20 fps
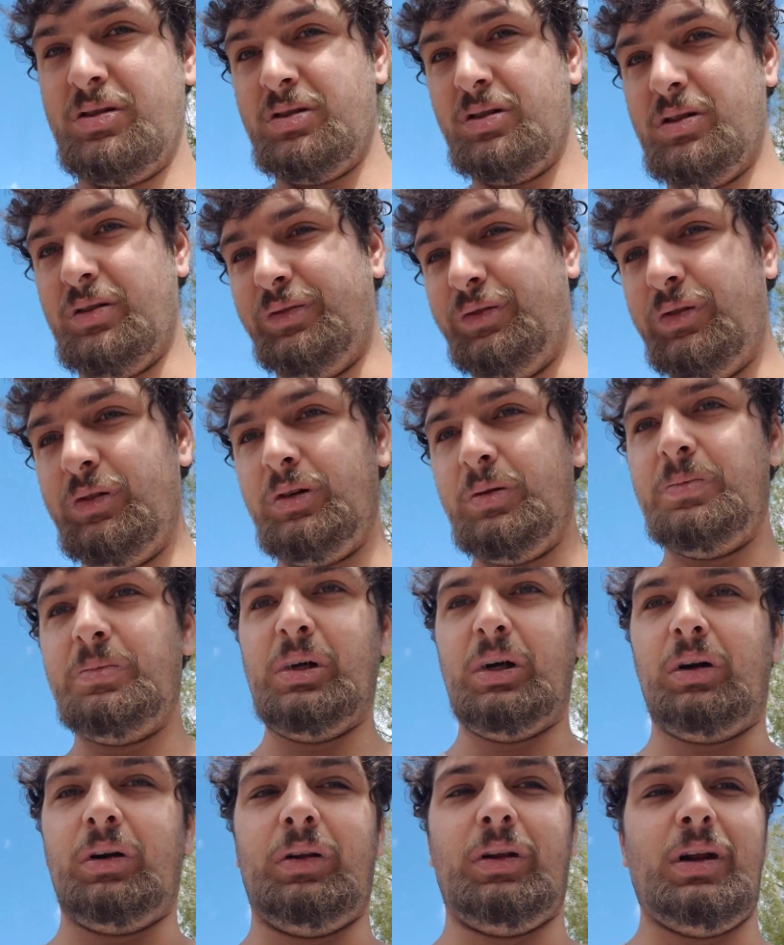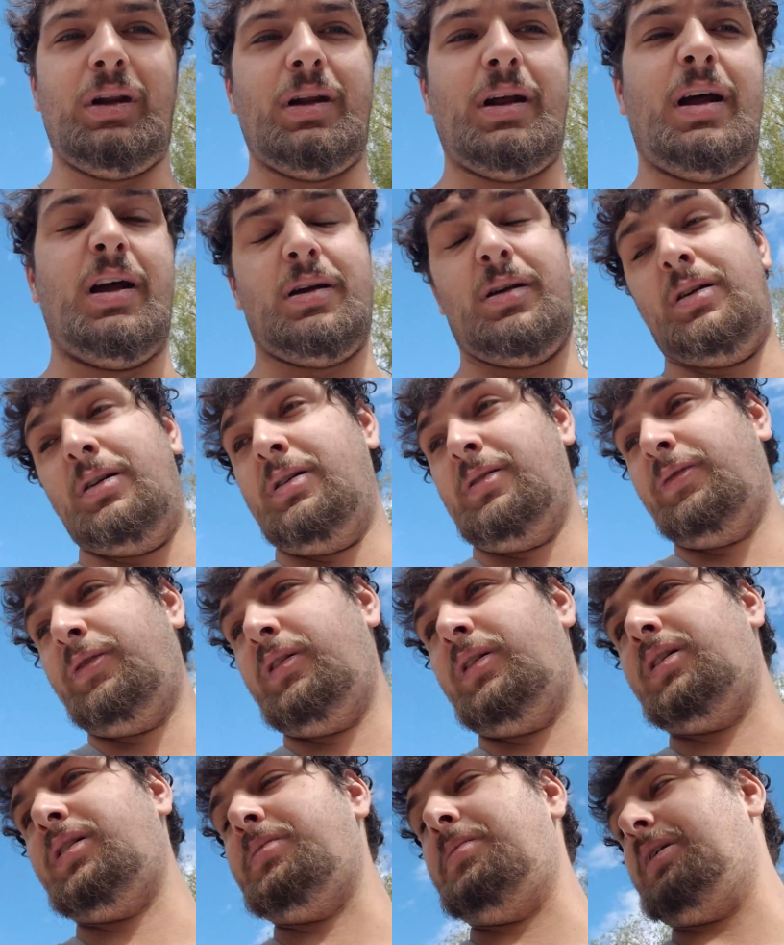a foot bigger than that, if you
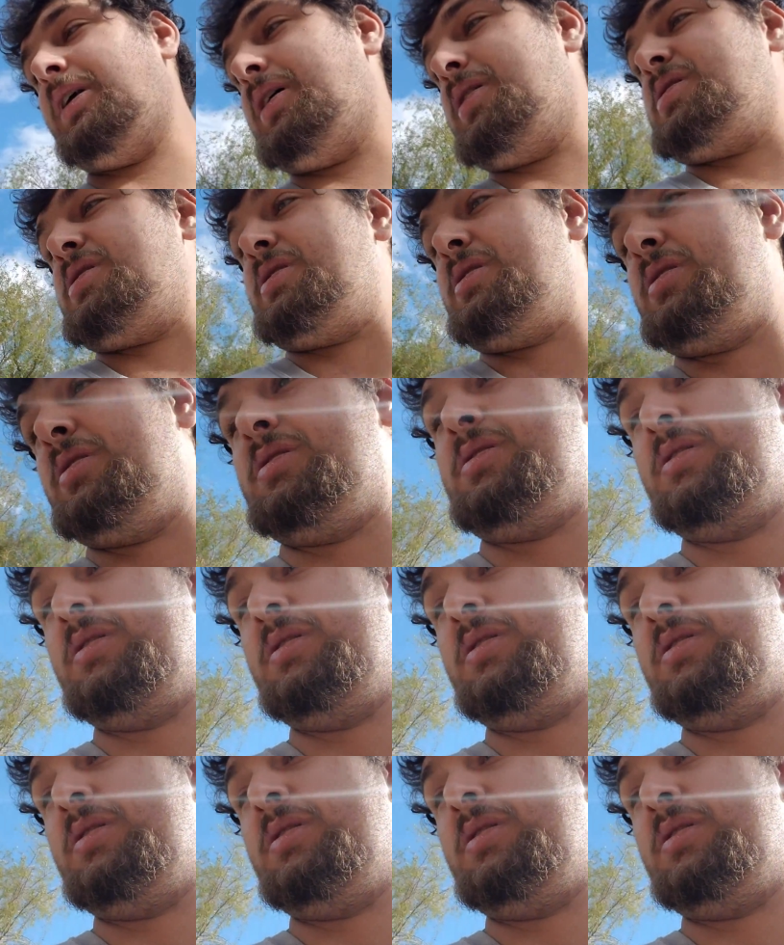can imagine.